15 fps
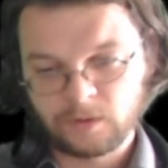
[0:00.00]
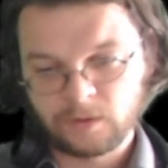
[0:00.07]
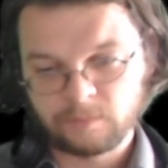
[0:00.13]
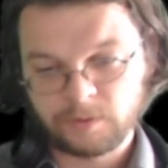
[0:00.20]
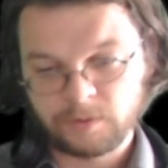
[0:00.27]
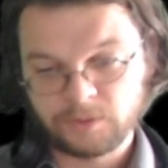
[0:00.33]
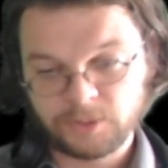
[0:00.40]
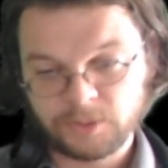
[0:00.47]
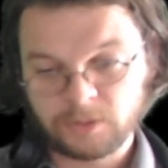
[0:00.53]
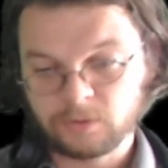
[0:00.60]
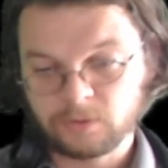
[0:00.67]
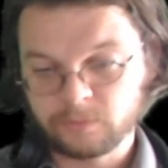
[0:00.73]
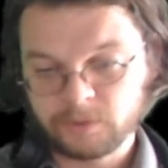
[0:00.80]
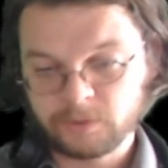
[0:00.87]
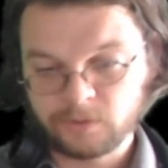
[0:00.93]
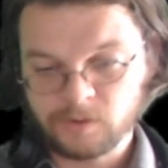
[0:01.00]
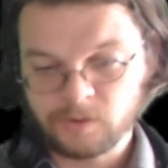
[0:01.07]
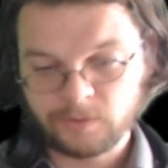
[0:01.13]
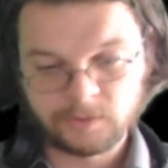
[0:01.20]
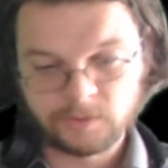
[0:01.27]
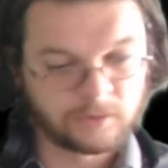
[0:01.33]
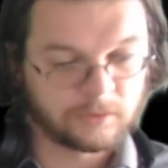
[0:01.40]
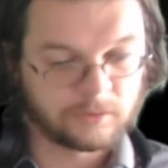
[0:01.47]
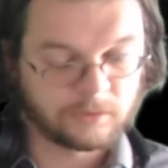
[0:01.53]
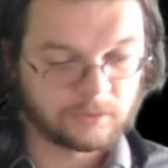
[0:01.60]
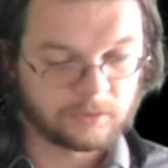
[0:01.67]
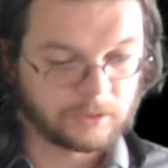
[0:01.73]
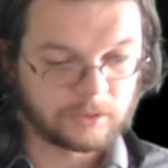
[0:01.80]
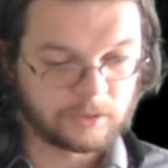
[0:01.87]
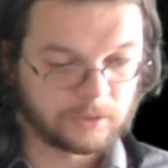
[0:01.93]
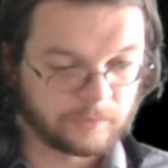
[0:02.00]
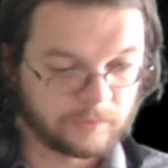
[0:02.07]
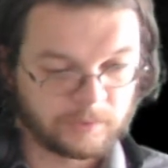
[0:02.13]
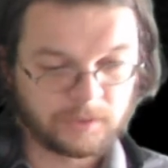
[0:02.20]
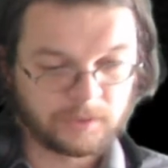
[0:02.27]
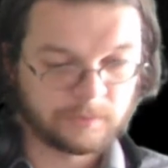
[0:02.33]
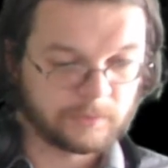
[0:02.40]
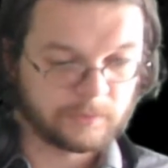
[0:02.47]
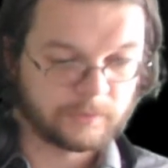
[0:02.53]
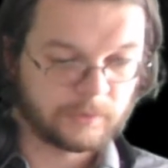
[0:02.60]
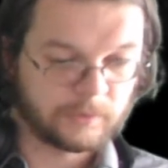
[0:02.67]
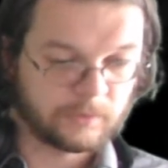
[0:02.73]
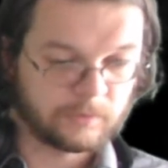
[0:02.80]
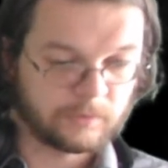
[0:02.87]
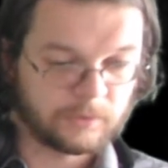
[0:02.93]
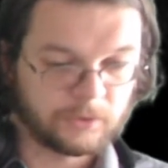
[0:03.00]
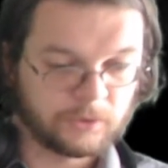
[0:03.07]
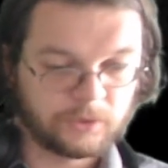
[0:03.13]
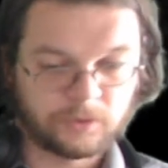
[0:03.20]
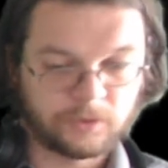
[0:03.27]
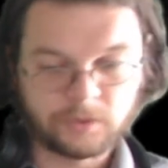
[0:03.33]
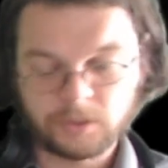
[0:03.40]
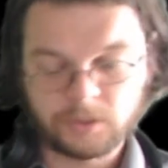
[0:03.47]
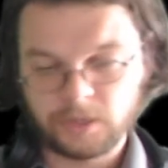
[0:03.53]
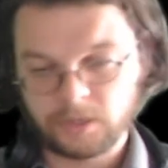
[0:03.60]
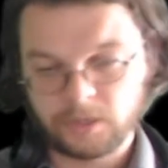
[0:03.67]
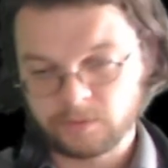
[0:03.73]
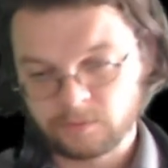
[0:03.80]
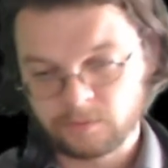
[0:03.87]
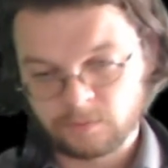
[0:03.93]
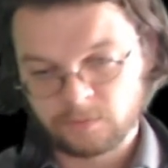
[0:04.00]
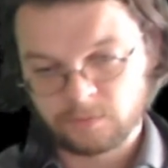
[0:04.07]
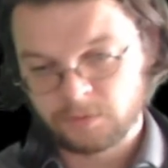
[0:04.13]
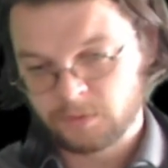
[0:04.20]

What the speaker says: But in general, we don't always know those things. So for example, when you're shooting a gun,